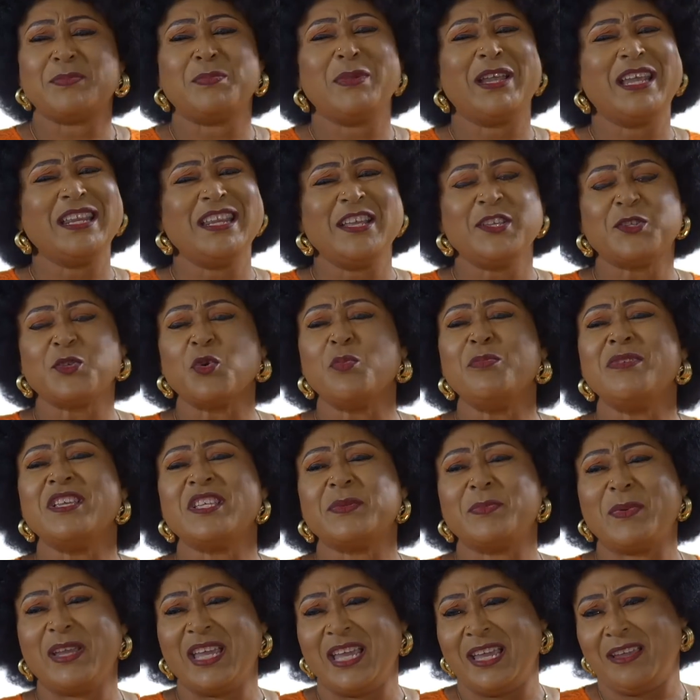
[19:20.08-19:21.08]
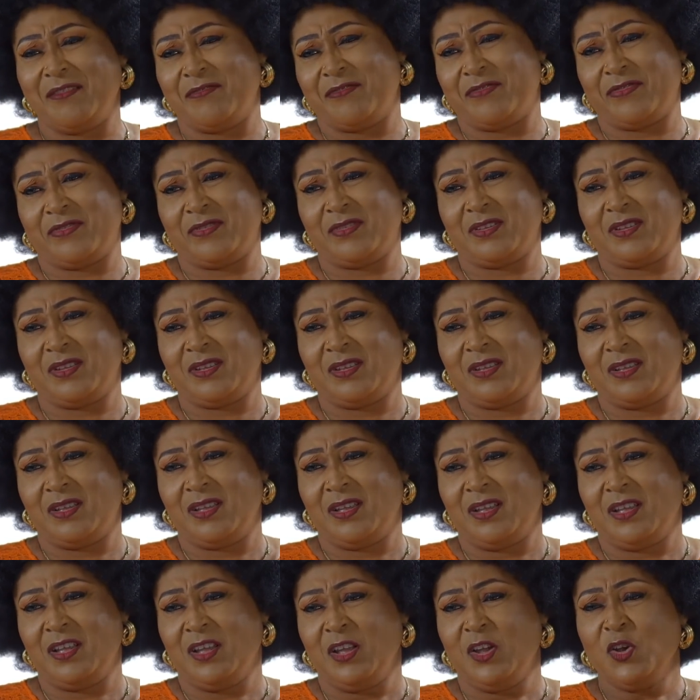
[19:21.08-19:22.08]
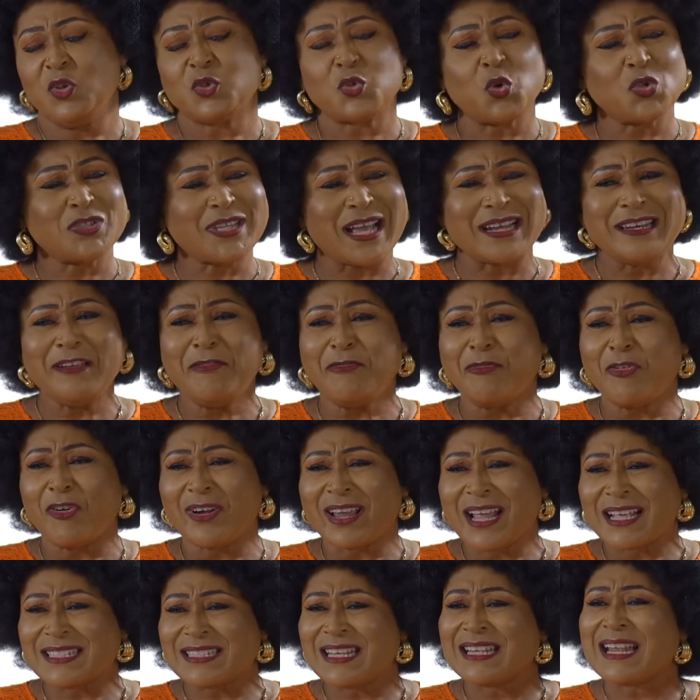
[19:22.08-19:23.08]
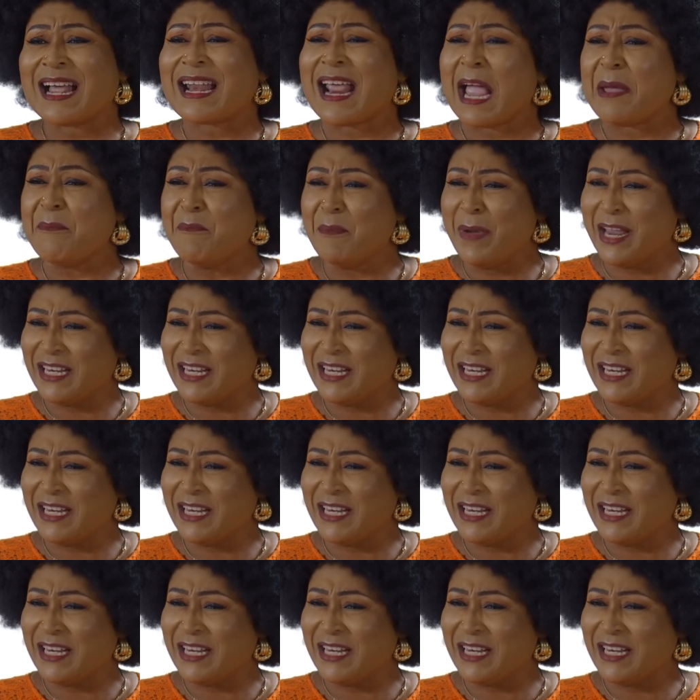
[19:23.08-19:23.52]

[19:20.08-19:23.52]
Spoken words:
he's beginning to misbehave. Totally forgetting that I